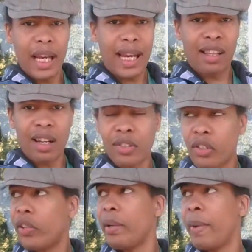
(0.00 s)
It
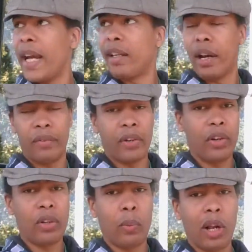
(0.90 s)
doesn't really matter. If you're
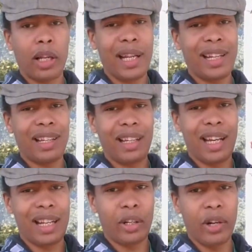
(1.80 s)
not walking
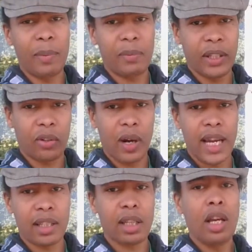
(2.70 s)
in agreement with
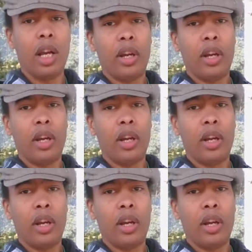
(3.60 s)
Christ,